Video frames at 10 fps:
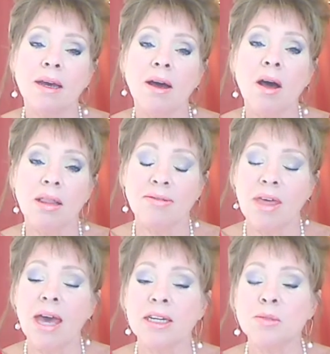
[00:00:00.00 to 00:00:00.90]
All of
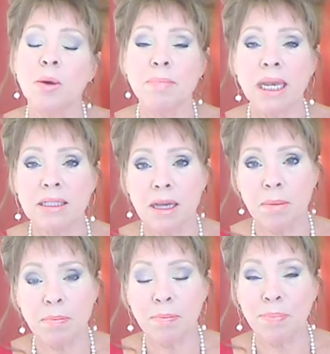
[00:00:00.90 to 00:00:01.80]
that is what makes up
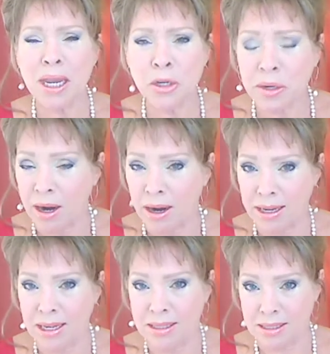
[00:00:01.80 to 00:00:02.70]

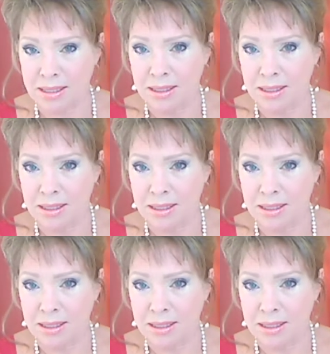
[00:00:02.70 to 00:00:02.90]
patriarchy's